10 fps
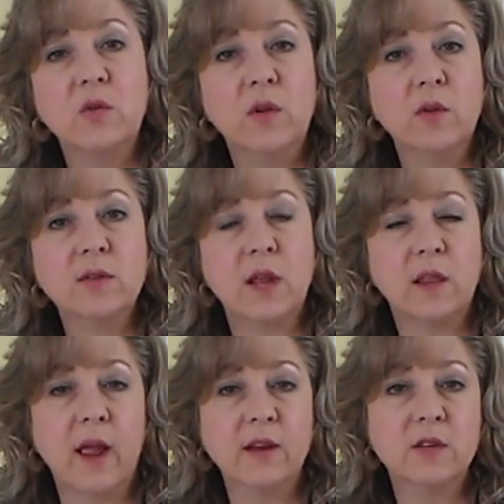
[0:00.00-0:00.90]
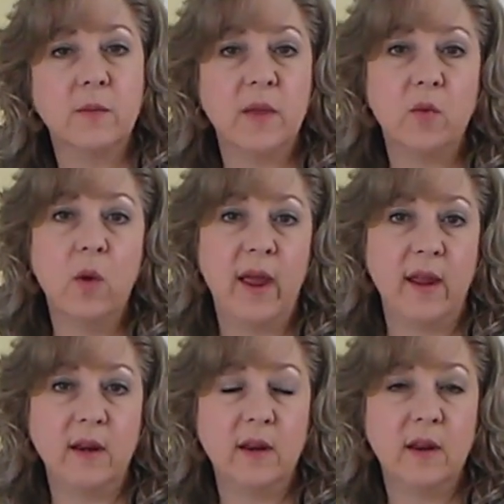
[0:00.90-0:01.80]
you use a light to
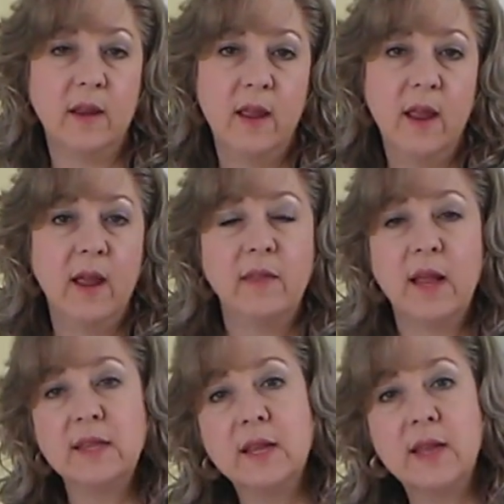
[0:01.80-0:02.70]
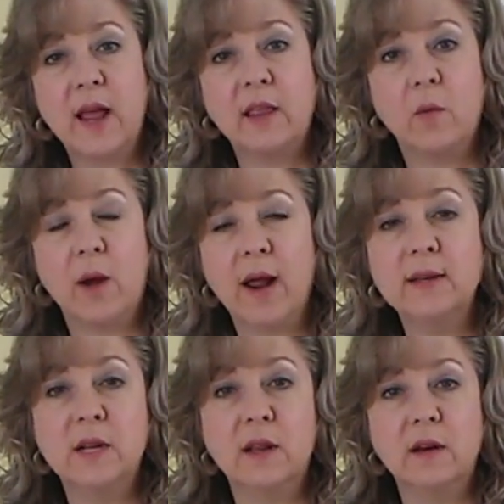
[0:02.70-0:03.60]
mid-weight, and that's exactly what I
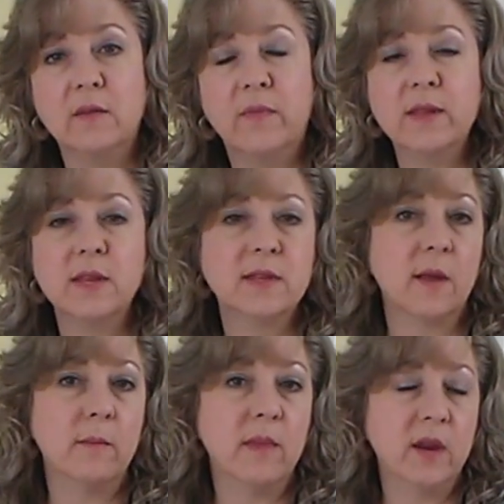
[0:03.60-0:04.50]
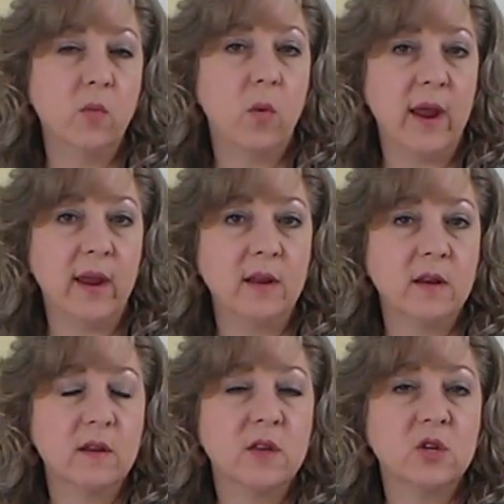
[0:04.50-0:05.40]
did. This is a mid-weight
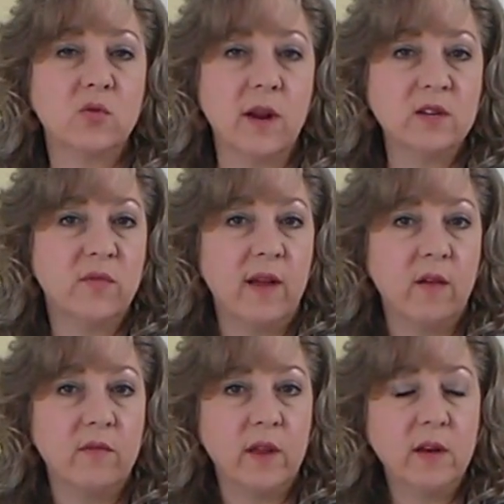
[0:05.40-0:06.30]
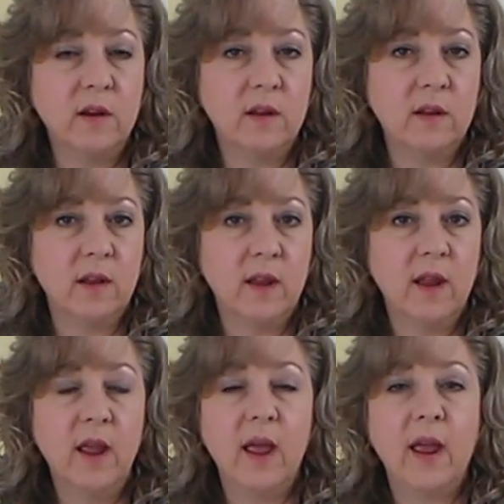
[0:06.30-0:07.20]
stretch velvet,
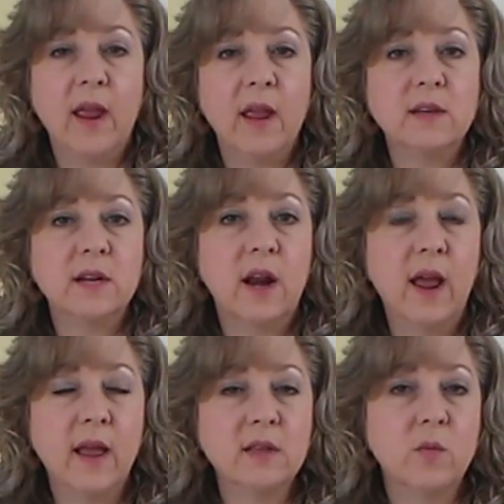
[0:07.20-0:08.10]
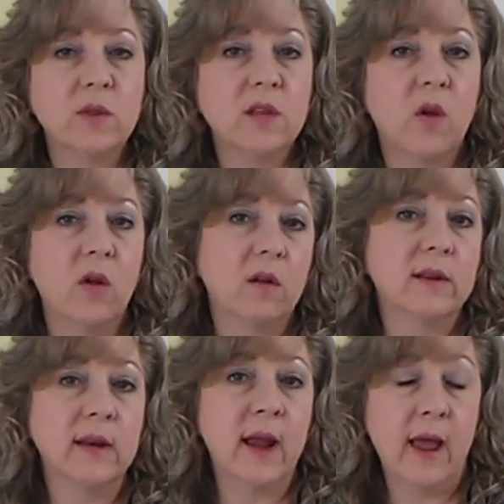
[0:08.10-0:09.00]
and it has what's called
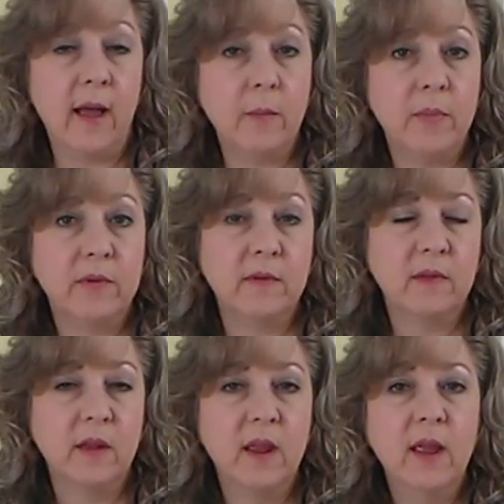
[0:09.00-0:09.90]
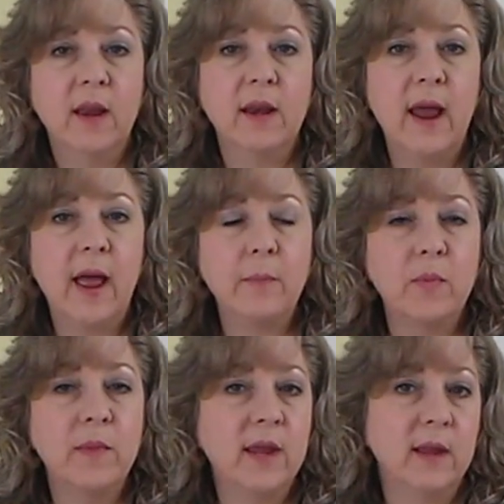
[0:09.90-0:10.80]
nap. Nap
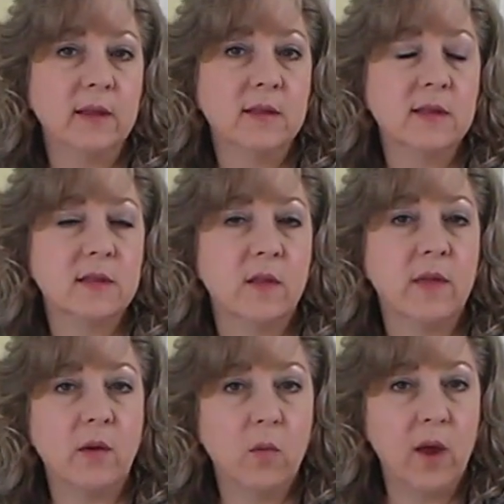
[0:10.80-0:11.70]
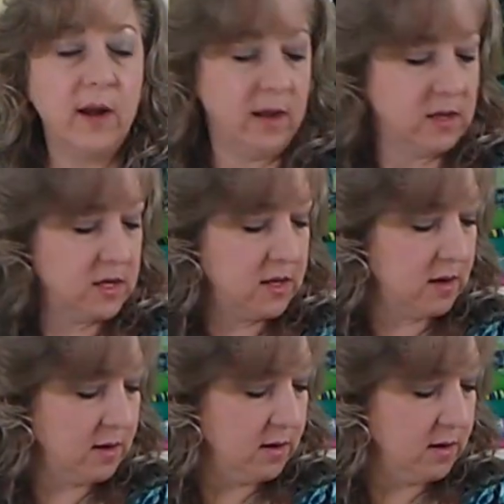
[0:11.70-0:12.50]
means that when it's